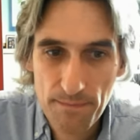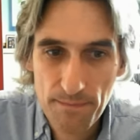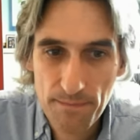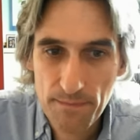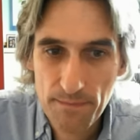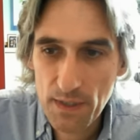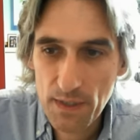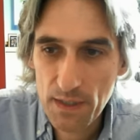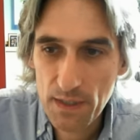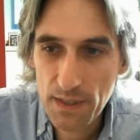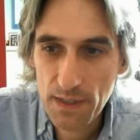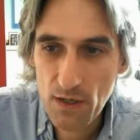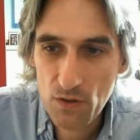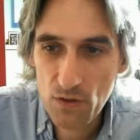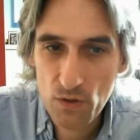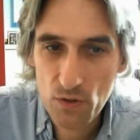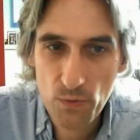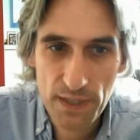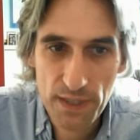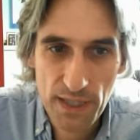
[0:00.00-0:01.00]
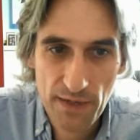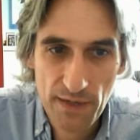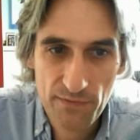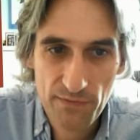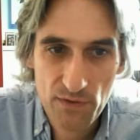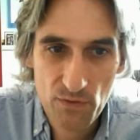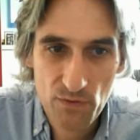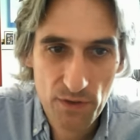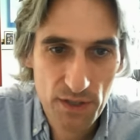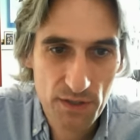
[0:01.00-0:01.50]
And now queen
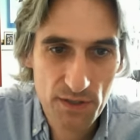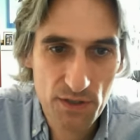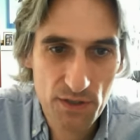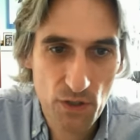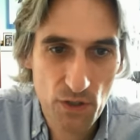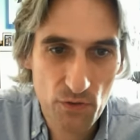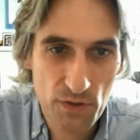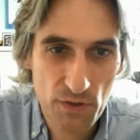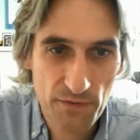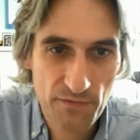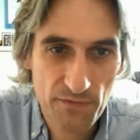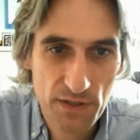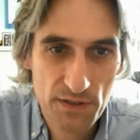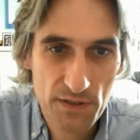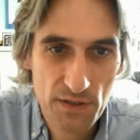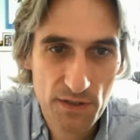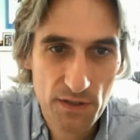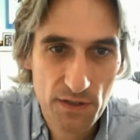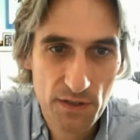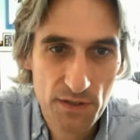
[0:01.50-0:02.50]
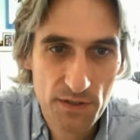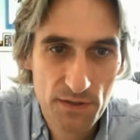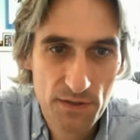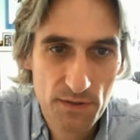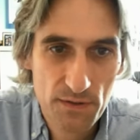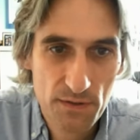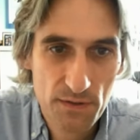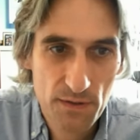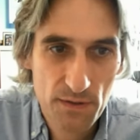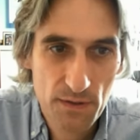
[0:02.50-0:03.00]
f3. There's no defense to this.
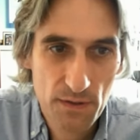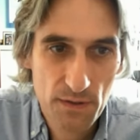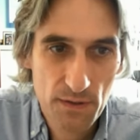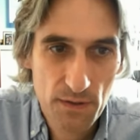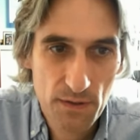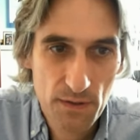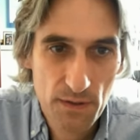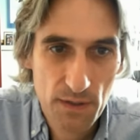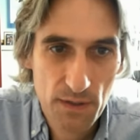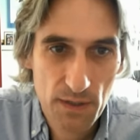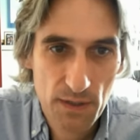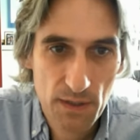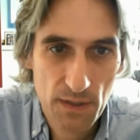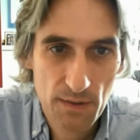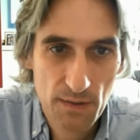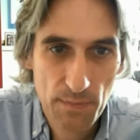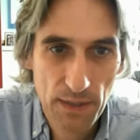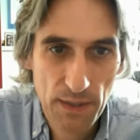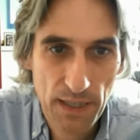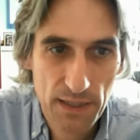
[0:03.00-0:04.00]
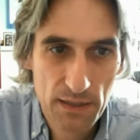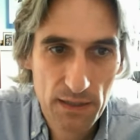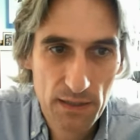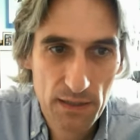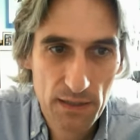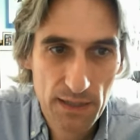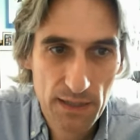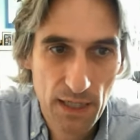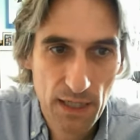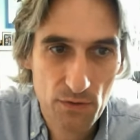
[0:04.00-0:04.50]
Black
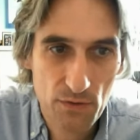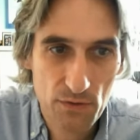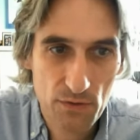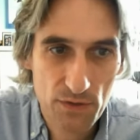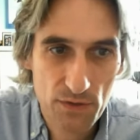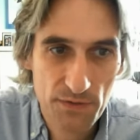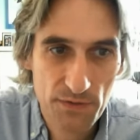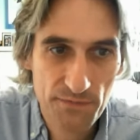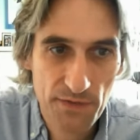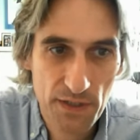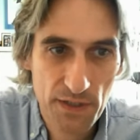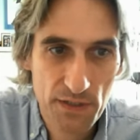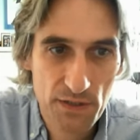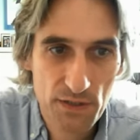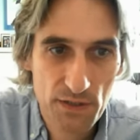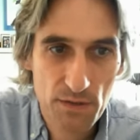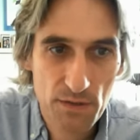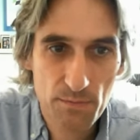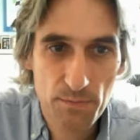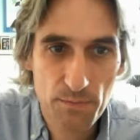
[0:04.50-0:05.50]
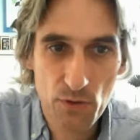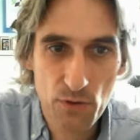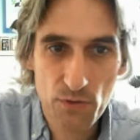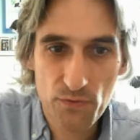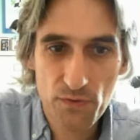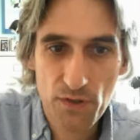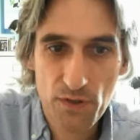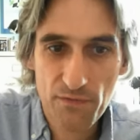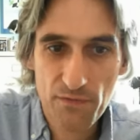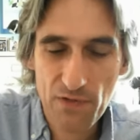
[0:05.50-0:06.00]
cannot defend
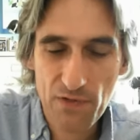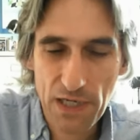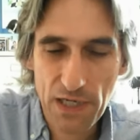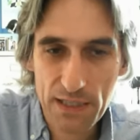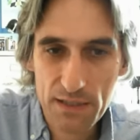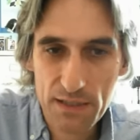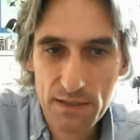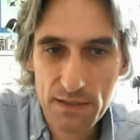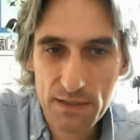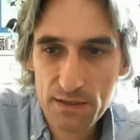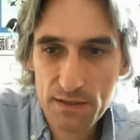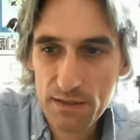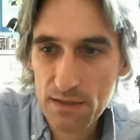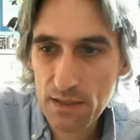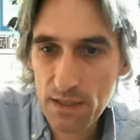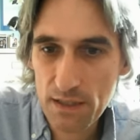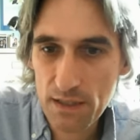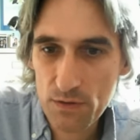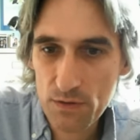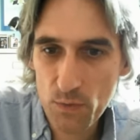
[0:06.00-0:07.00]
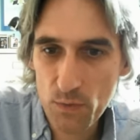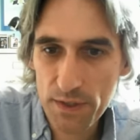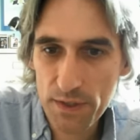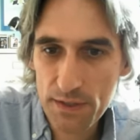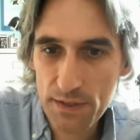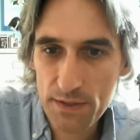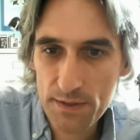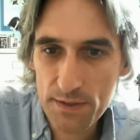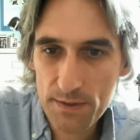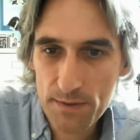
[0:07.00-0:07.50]
both flanks and
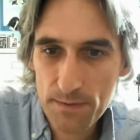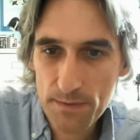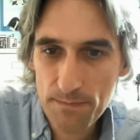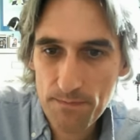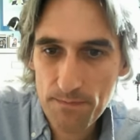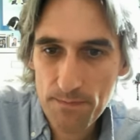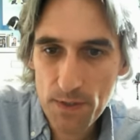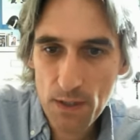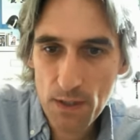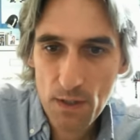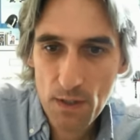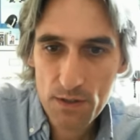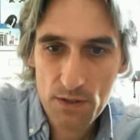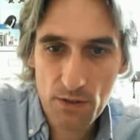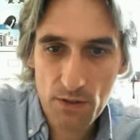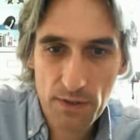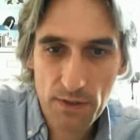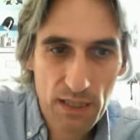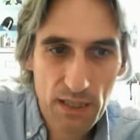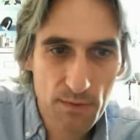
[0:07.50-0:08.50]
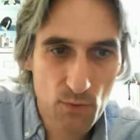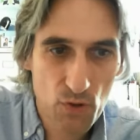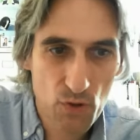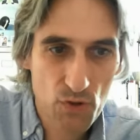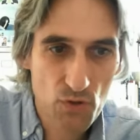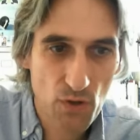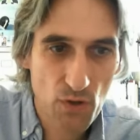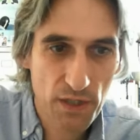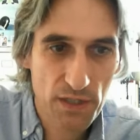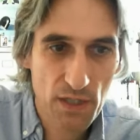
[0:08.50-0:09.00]
wins. So Nakamura
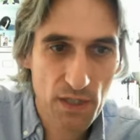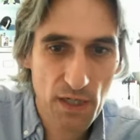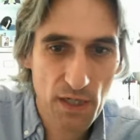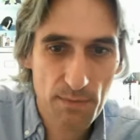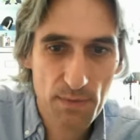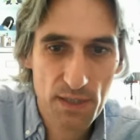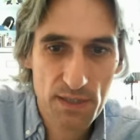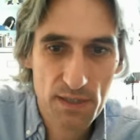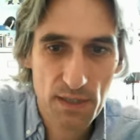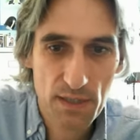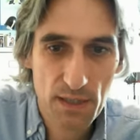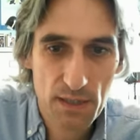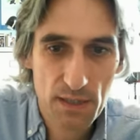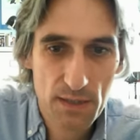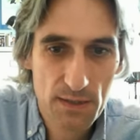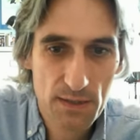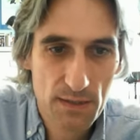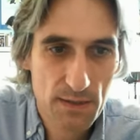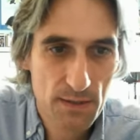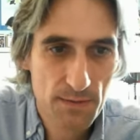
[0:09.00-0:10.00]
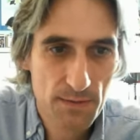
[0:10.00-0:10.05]
tried knight b6.